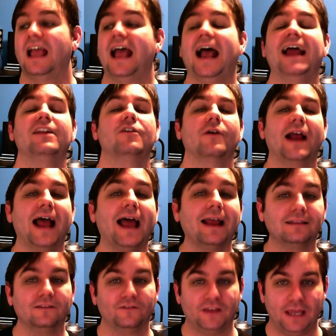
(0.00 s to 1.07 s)
and your
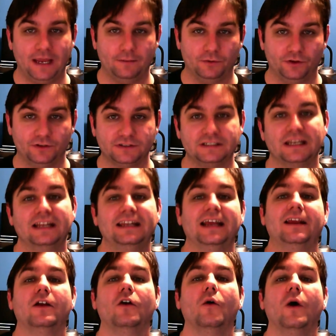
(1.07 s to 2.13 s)
active cables that
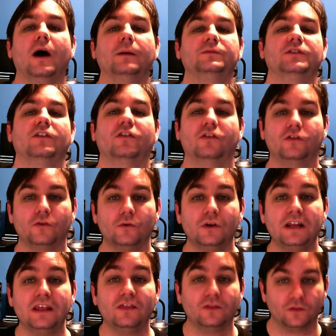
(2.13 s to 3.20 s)
can go up to
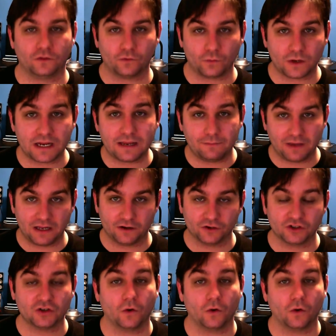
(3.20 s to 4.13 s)
33 meters